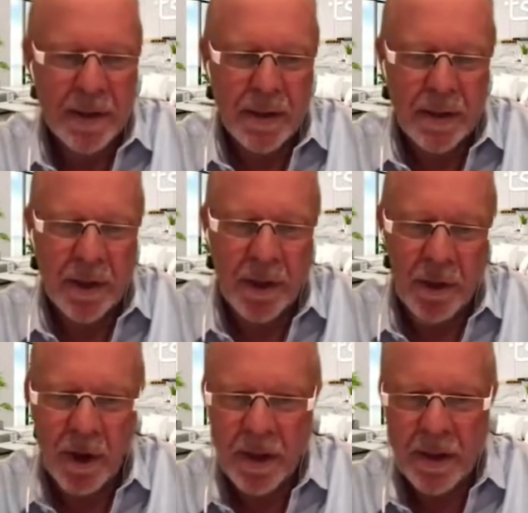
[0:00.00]
you know,
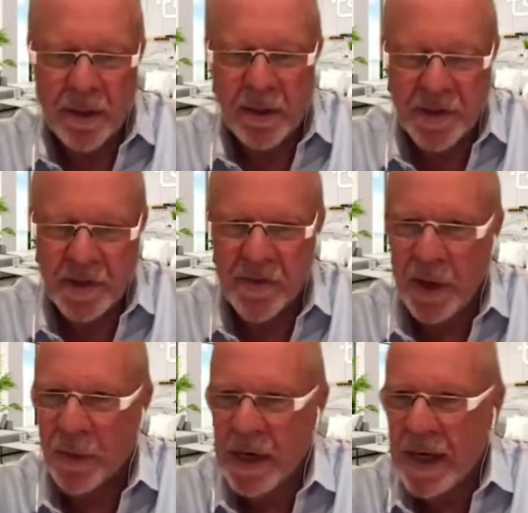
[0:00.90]
on, in, in this
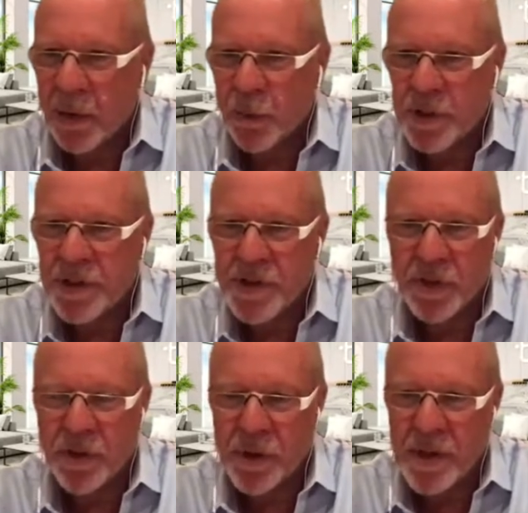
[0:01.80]
event right now would
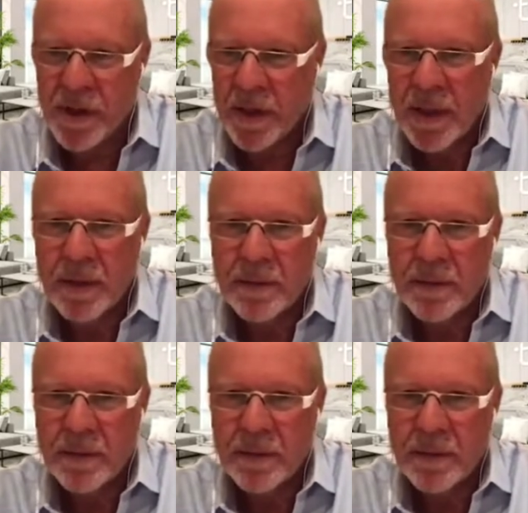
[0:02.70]
disagree that